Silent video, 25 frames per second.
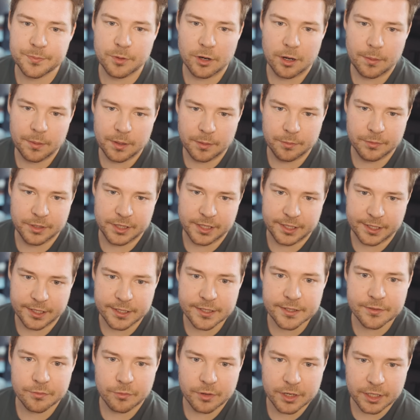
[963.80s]
problem with
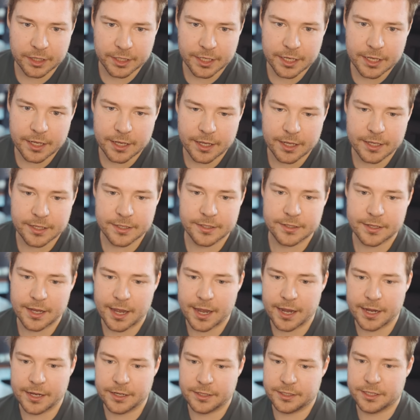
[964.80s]
this really is
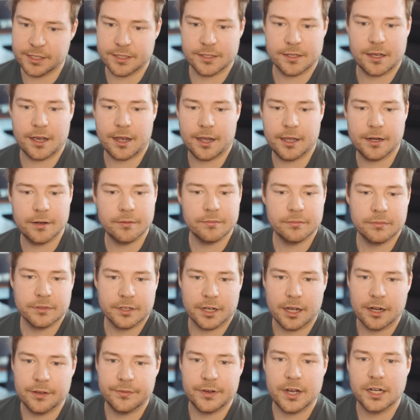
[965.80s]
a design
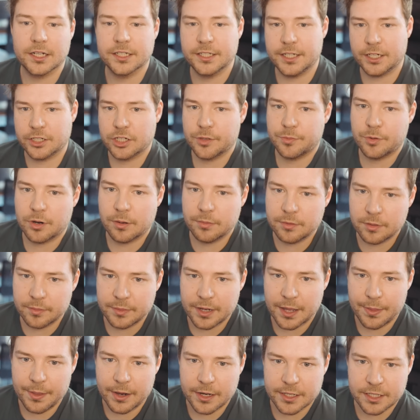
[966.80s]
kind of architecture problem,
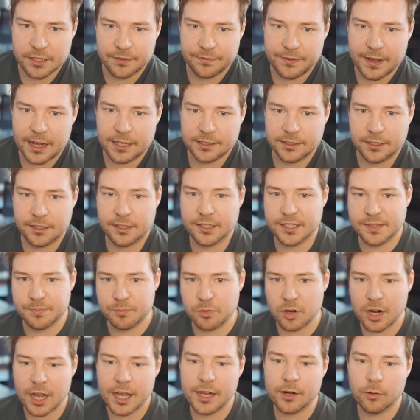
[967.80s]
and that is the fact that a
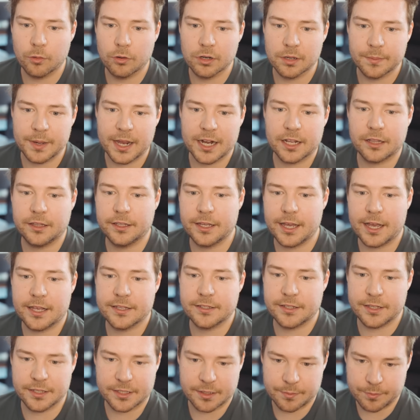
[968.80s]
sprite automatically has
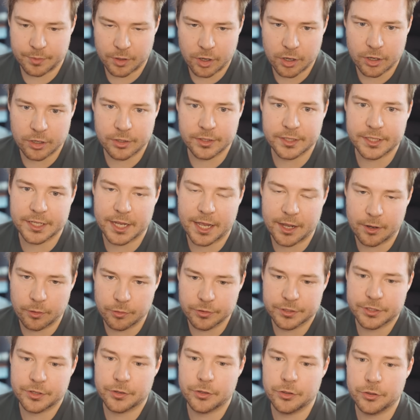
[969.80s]
these components and
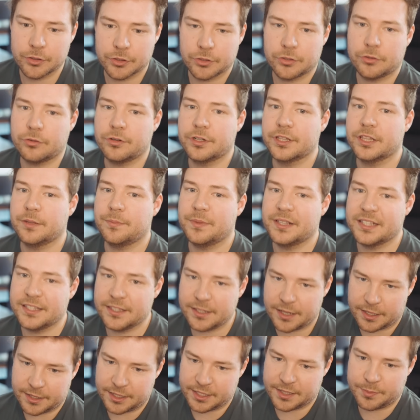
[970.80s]
also you're storing them
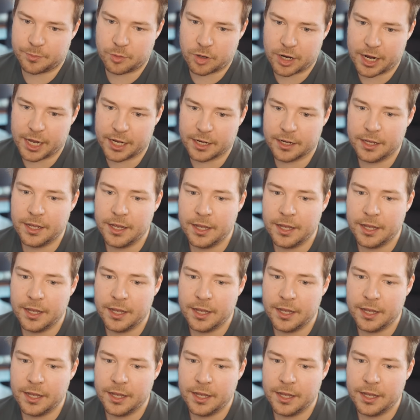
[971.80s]
inside the sprite.